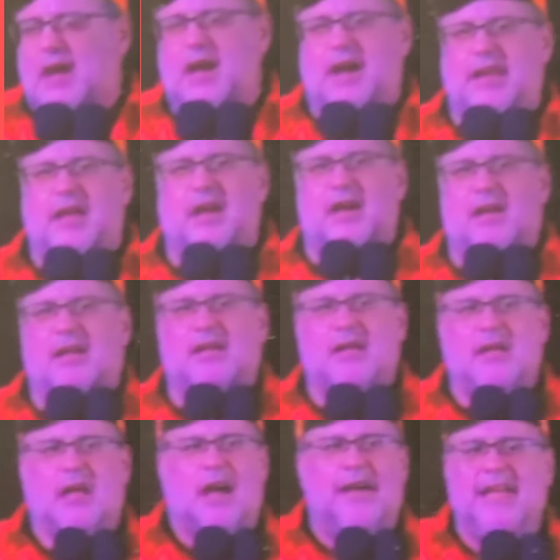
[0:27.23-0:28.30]
order
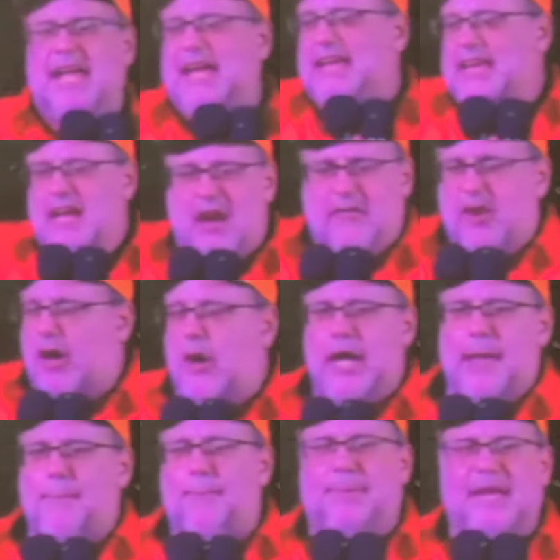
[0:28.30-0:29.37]
on any of our
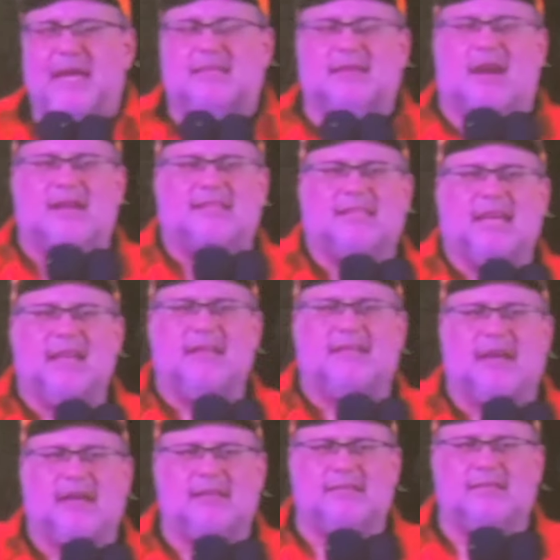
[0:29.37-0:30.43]
MPs or
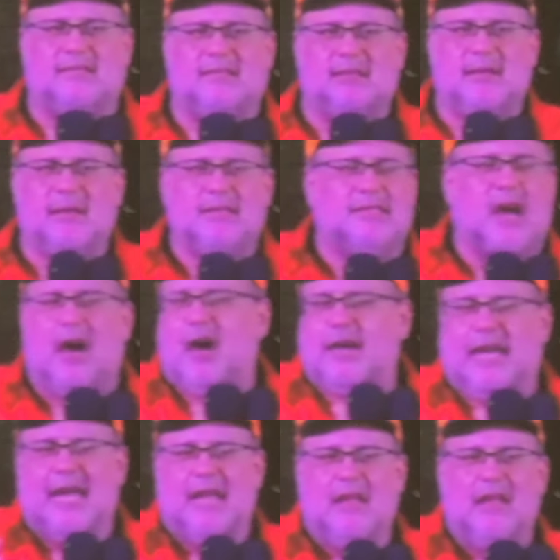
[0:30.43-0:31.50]
senators
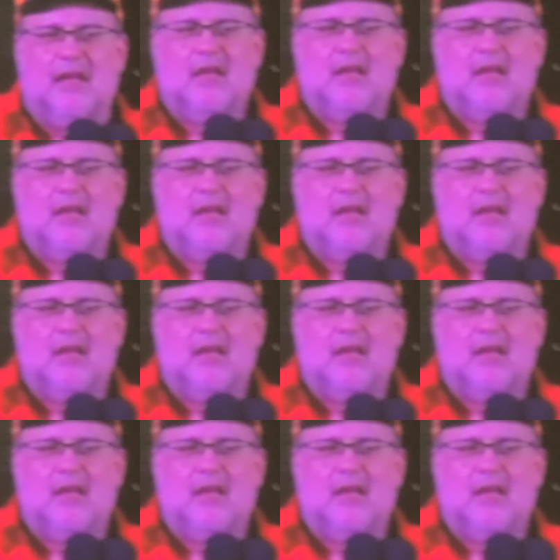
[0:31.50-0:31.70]
talking